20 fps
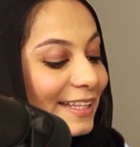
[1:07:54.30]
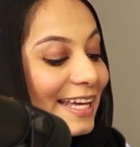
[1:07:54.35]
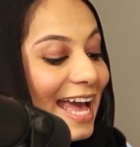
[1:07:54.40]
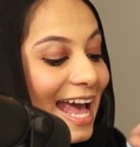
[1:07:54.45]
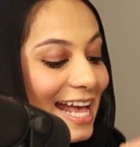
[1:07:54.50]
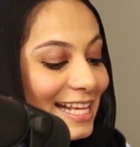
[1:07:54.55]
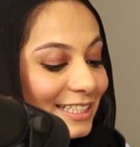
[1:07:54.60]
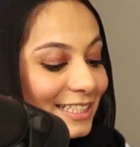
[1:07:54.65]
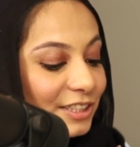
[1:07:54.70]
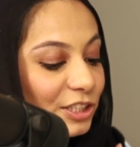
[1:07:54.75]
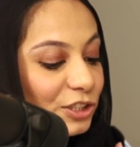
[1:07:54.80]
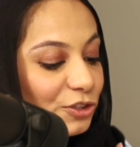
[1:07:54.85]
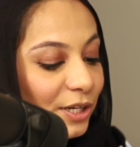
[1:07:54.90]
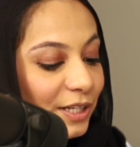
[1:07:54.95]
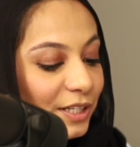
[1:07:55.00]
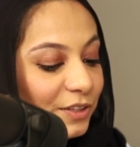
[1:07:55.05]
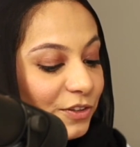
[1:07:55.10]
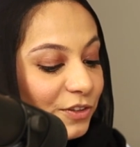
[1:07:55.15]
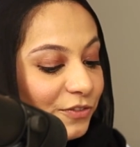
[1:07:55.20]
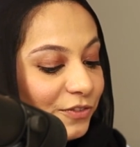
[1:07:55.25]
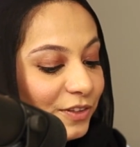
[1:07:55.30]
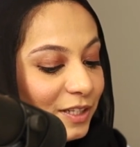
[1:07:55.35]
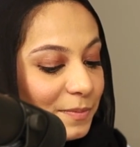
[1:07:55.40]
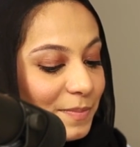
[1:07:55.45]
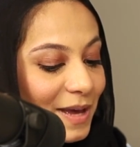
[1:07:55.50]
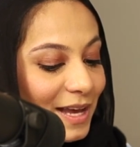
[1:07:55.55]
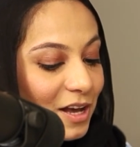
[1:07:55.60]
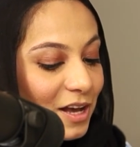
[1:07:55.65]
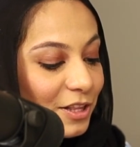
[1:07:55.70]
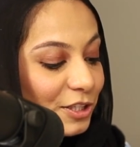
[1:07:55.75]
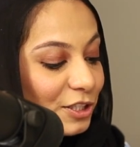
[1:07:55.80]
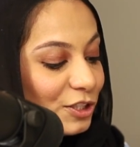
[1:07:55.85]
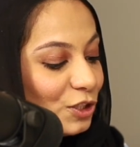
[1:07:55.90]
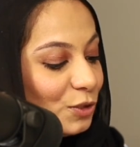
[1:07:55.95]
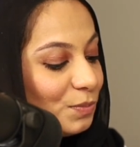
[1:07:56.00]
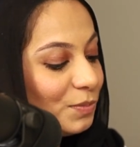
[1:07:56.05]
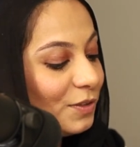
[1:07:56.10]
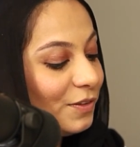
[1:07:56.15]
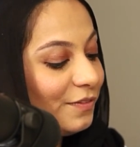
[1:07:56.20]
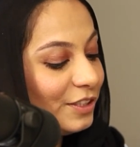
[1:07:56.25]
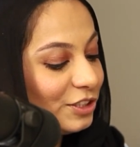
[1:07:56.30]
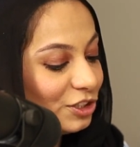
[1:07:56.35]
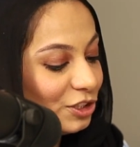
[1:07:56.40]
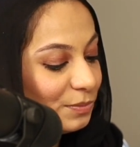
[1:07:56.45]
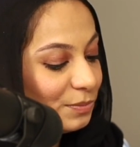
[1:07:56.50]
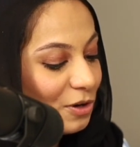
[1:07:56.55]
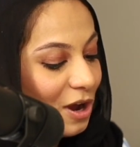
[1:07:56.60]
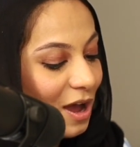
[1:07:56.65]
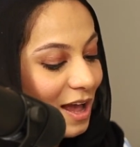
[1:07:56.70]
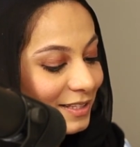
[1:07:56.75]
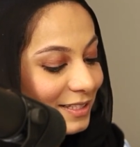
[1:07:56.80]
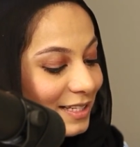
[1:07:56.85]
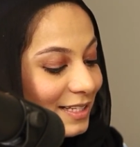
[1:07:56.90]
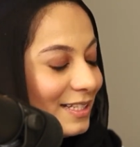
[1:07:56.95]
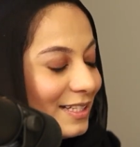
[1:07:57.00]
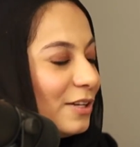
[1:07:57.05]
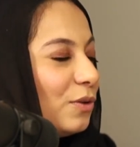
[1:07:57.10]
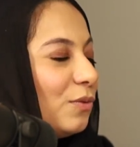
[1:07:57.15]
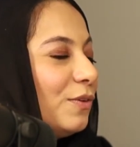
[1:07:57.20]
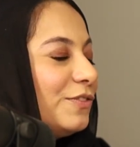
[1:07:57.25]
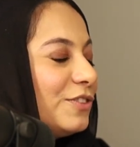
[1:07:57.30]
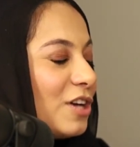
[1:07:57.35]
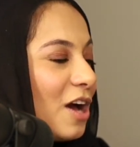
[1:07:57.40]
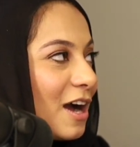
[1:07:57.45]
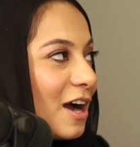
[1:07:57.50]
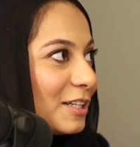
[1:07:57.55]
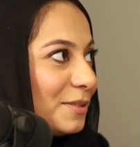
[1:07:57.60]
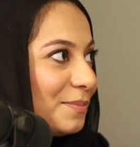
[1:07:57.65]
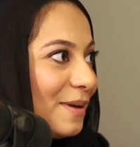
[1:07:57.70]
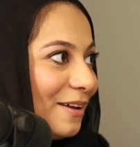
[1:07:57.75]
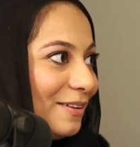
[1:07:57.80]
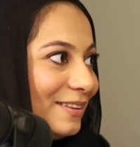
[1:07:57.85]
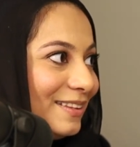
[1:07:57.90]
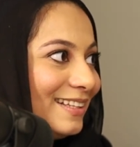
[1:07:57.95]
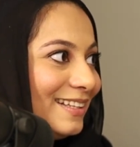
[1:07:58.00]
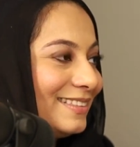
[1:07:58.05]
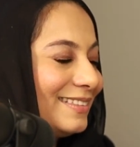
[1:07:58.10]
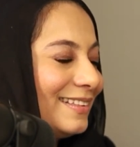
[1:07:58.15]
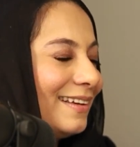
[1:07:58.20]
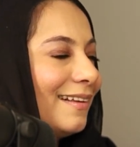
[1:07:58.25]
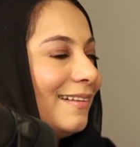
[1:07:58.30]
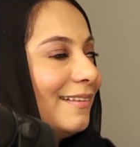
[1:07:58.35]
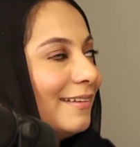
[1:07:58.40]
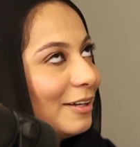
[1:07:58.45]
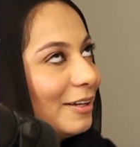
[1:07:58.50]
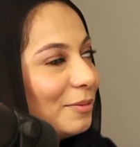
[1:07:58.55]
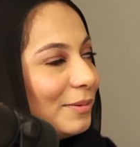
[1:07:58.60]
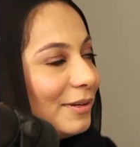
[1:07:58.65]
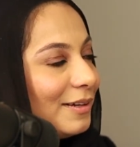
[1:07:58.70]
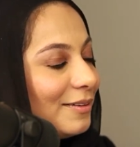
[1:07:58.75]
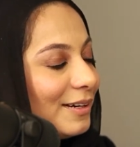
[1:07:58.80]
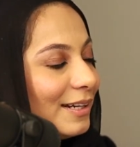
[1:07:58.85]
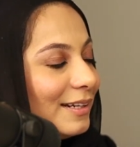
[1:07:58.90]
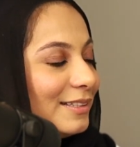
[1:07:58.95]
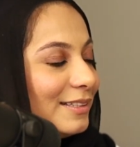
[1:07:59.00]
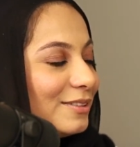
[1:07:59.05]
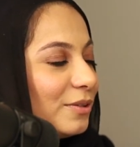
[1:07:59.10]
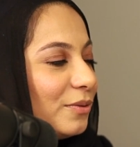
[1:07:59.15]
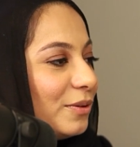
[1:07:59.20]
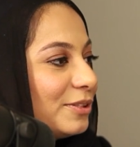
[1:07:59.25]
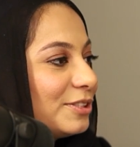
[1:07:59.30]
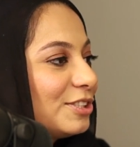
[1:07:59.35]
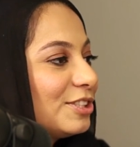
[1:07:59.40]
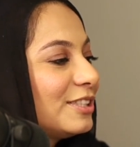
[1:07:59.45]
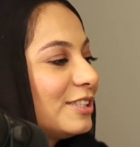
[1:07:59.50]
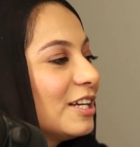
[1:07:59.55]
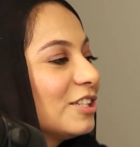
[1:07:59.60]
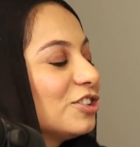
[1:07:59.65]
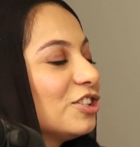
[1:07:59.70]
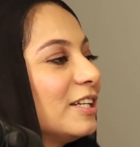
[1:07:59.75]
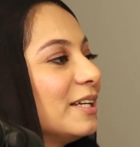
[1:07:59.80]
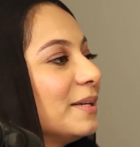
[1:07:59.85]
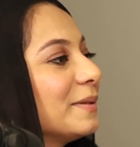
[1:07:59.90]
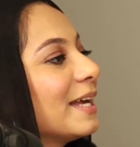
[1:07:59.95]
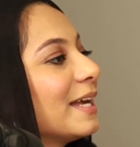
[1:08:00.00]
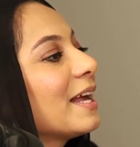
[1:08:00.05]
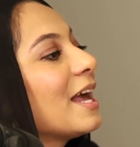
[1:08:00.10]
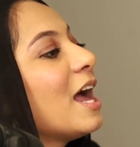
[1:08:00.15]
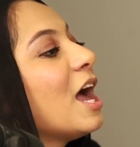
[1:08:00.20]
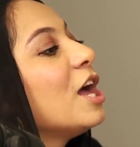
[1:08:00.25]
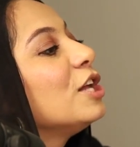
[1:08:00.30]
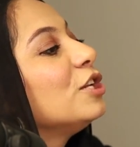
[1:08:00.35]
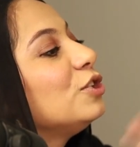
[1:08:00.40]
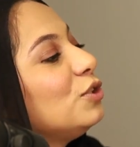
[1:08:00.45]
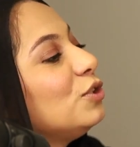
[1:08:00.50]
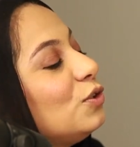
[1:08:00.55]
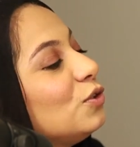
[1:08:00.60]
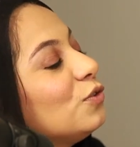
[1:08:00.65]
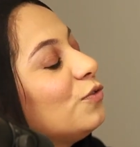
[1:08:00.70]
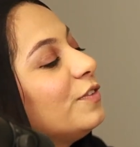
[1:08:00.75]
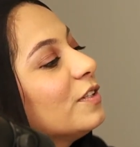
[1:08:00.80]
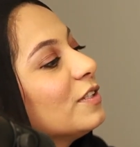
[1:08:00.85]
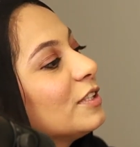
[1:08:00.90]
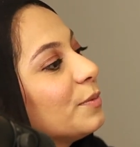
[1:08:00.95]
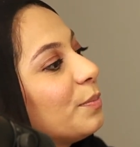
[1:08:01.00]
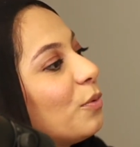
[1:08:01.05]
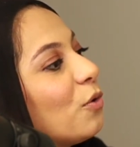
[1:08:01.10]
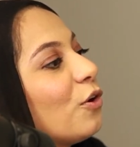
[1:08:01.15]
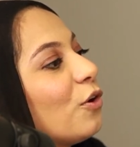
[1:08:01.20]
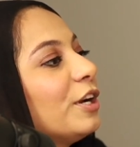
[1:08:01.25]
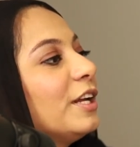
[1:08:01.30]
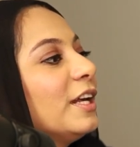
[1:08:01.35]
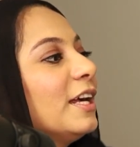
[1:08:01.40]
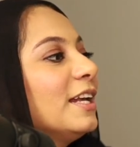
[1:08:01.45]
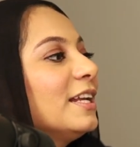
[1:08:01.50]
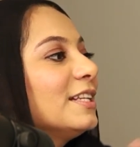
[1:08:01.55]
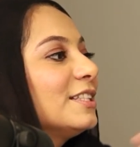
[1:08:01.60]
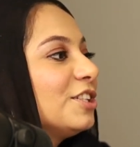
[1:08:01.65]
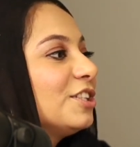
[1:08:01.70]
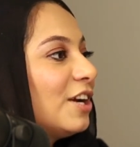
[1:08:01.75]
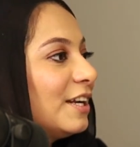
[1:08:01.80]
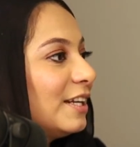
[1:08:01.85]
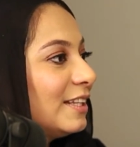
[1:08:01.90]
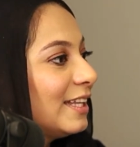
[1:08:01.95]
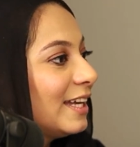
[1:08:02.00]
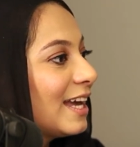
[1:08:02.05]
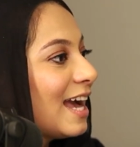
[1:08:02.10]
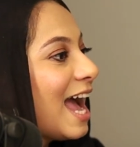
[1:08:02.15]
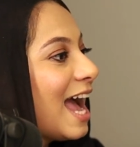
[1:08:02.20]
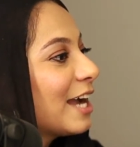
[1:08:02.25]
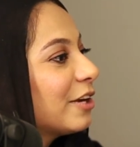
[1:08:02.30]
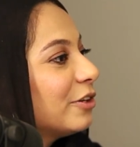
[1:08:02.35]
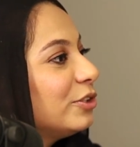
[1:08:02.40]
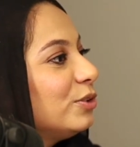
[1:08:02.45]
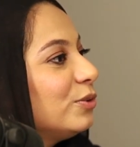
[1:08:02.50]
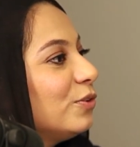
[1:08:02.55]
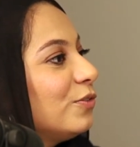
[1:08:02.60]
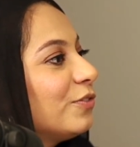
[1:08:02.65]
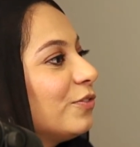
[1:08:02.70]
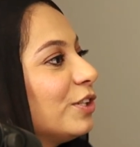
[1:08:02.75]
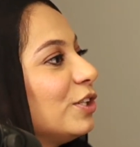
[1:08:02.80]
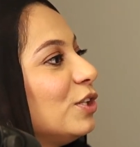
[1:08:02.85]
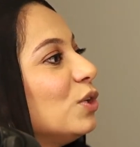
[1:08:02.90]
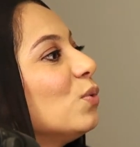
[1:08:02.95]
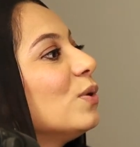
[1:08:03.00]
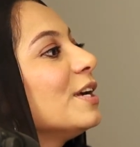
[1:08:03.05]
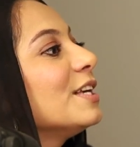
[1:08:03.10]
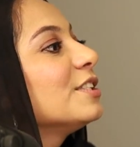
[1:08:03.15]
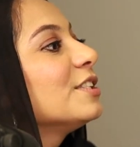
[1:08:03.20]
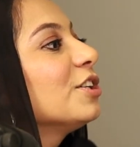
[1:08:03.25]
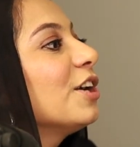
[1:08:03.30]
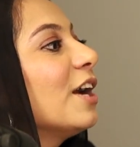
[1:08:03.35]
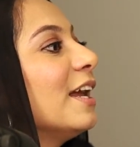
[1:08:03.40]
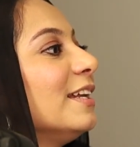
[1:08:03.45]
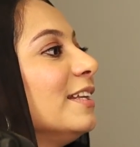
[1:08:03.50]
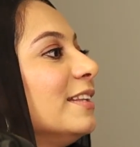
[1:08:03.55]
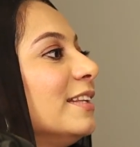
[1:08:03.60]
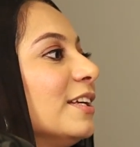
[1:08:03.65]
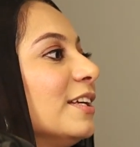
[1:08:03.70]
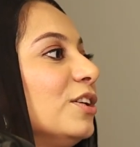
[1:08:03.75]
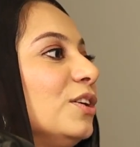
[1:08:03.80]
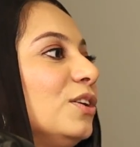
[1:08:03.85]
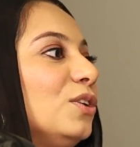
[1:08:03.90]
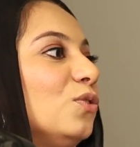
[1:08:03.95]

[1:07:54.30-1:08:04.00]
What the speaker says: asking the trainee for feedback on the supervision process. Yes. I know we've talked about this like, a little bit already, so we'll just touch on it. Like, do you feel supported? Is there anything I could do for you? Is there anything